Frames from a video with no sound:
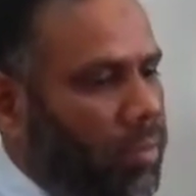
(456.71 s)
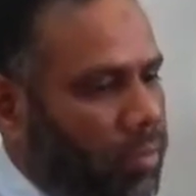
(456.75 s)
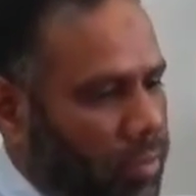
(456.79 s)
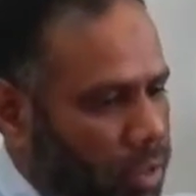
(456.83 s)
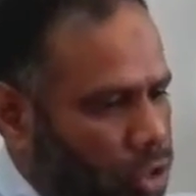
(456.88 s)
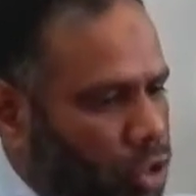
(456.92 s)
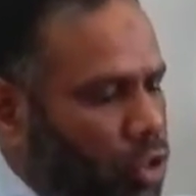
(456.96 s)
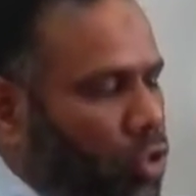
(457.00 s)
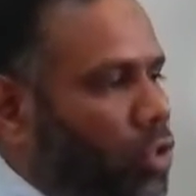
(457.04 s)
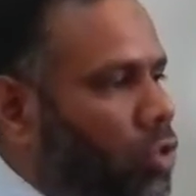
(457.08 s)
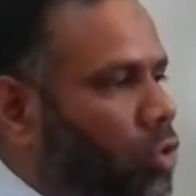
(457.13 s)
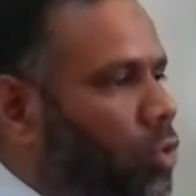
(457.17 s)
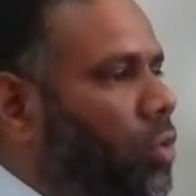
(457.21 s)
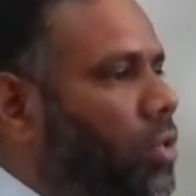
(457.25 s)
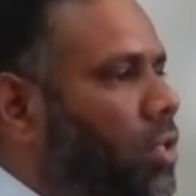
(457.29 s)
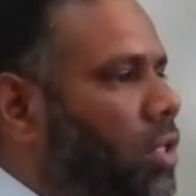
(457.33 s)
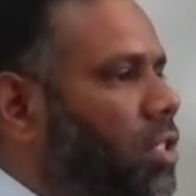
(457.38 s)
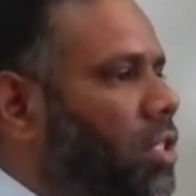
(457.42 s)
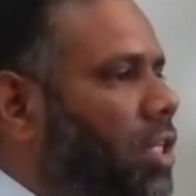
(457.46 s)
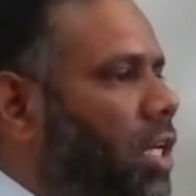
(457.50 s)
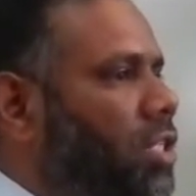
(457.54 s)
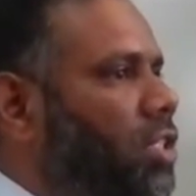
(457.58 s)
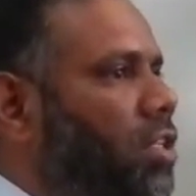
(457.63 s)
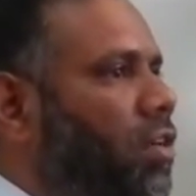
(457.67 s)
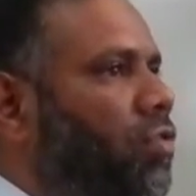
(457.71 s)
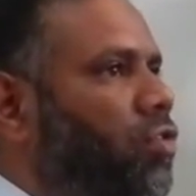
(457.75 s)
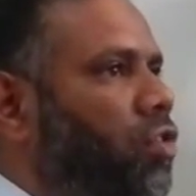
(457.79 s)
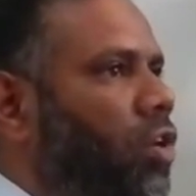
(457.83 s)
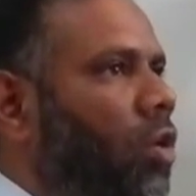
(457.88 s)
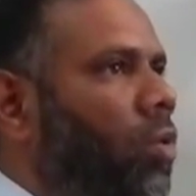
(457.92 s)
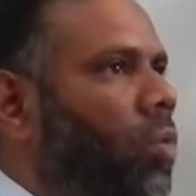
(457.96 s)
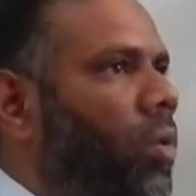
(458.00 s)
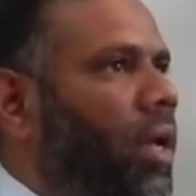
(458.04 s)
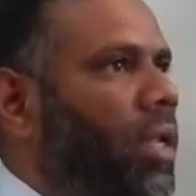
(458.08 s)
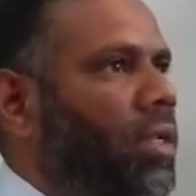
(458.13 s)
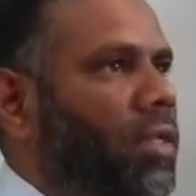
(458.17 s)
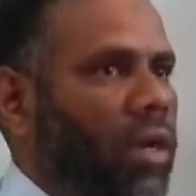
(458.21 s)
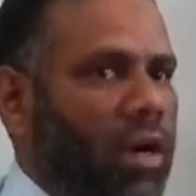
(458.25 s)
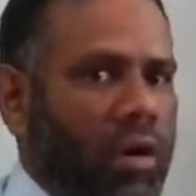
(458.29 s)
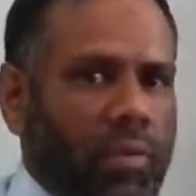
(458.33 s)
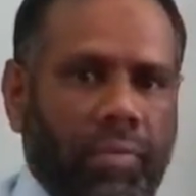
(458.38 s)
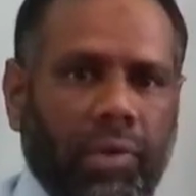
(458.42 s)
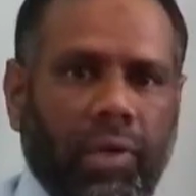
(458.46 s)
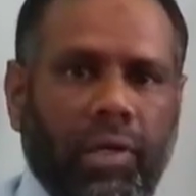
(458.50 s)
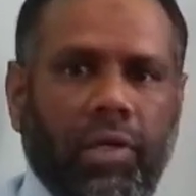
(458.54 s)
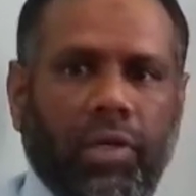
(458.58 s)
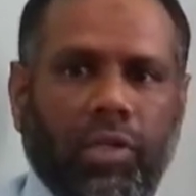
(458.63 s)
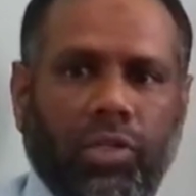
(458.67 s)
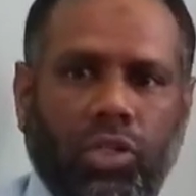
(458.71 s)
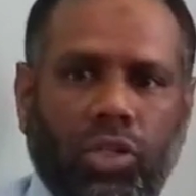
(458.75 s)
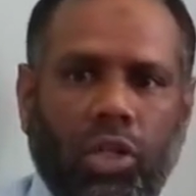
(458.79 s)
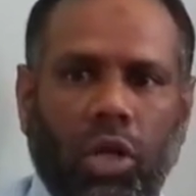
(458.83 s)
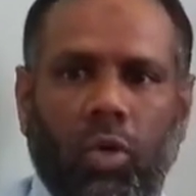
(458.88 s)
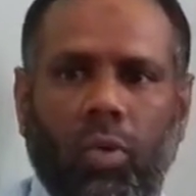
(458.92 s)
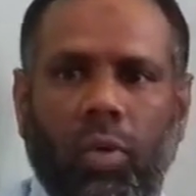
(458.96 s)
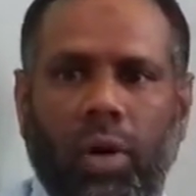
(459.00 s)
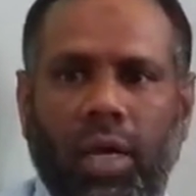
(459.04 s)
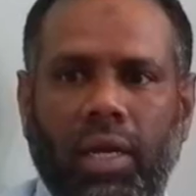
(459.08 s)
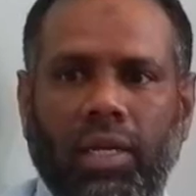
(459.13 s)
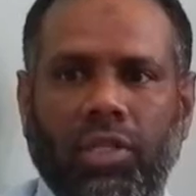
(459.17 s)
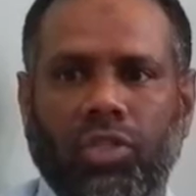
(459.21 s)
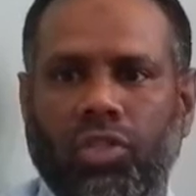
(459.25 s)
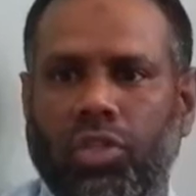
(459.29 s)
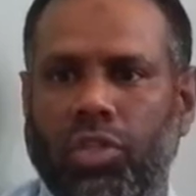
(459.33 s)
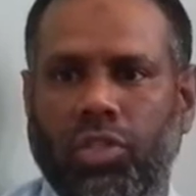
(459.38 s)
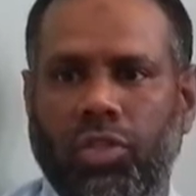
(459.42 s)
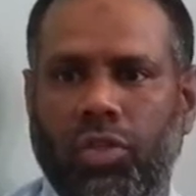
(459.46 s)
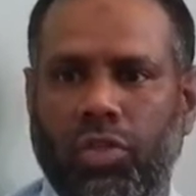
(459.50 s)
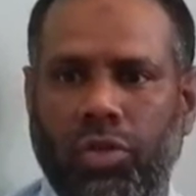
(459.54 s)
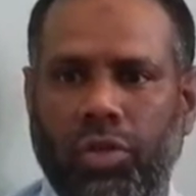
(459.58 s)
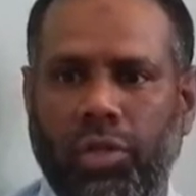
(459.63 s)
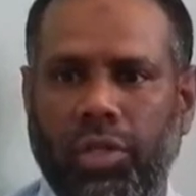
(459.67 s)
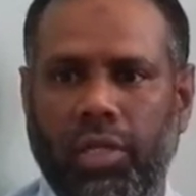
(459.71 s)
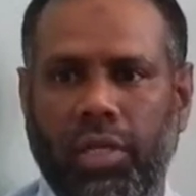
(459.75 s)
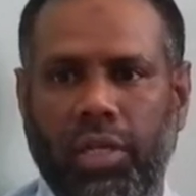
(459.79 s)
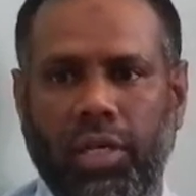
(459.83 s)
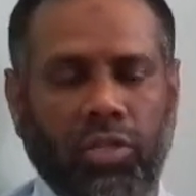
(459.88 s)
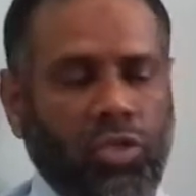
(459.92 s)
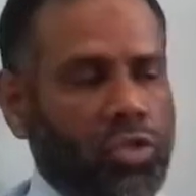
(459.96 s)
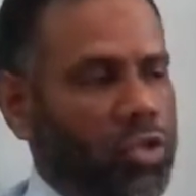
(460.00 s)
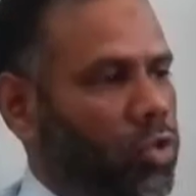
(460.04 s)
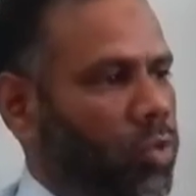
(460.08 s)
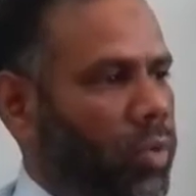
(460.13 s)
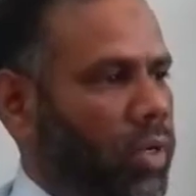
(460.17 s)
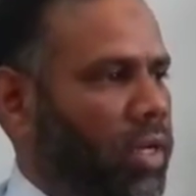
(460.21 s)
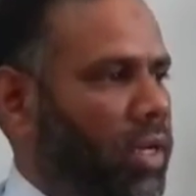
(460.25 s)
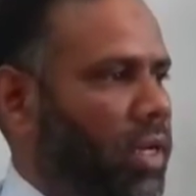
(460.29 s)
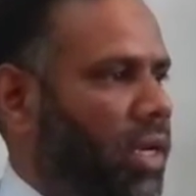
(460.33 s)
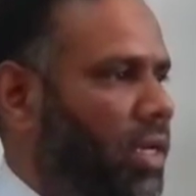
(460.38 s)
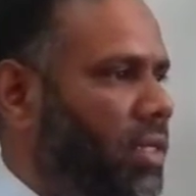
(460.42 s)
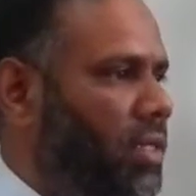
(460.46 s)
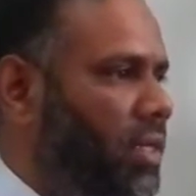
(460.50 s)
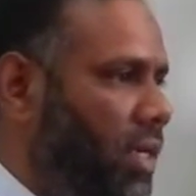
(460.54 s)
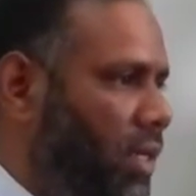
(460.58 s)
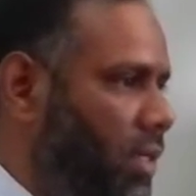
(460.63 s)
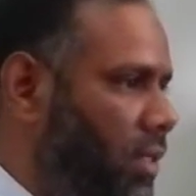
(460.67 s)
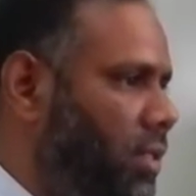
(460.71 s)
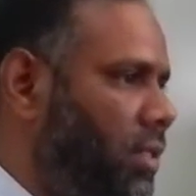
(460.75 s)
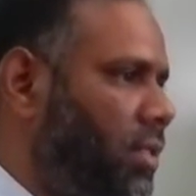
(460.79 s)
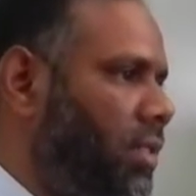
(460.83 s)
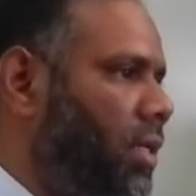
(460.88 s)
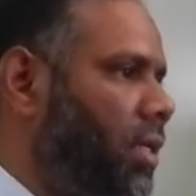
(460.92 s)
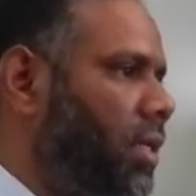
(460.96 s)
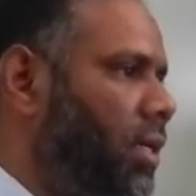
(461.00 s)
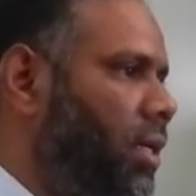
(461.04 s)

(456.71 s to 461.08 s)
But you'll do the 6th of Shawwal now because Shawwal is just 30 days or 29 days.